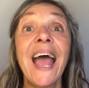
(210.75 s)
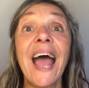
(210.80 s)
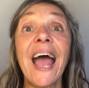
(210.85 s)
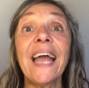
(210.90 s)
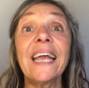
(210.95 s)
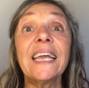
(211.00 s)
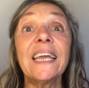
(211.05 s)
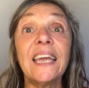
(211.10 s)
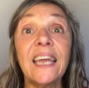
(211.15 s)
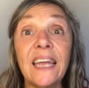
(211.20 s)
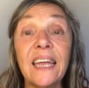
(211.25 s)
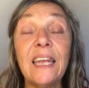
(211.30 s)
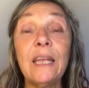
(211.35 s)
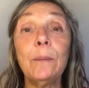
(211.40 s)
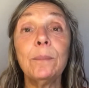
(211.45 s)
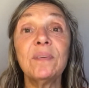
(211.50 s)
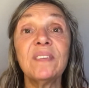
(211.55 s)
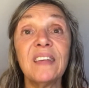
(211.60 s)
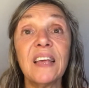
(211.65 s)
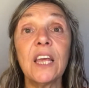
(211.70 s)
and
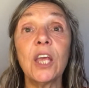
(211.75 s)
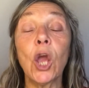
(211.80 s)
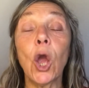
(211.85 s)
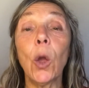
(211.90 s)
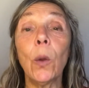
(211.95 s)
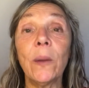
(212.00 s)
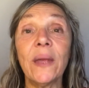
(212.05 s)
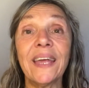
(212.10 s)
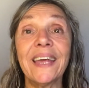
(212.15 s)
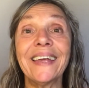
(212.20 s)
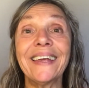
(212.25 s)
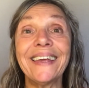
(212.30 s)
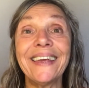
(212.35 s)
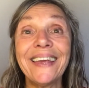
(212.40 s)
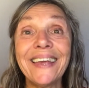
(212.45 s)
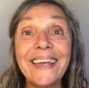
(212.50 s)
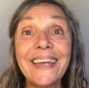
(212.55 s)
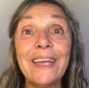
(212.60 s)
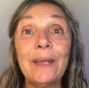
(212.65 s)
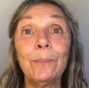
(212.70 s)
keeps it going and
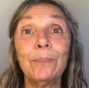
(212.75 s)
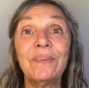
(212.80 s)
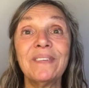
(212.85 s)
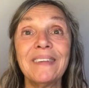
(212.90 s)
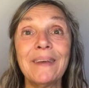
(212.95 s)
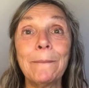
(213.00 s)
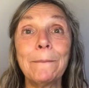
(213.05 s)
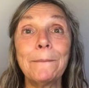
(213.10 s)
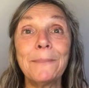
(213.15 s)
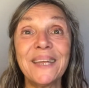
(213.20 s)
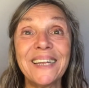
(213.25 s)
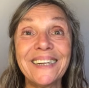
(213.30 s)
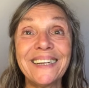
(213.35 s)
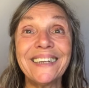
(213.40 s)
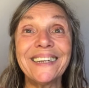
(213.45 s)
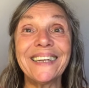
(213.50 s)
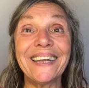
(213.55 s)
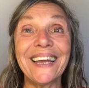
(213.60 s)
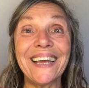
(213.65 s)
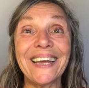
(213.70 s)
keeps it
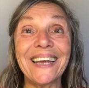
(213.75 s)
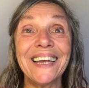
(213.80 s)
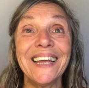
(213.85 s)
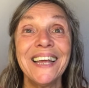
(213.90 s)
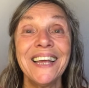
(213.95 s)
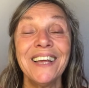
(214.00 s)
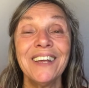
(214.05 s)
building.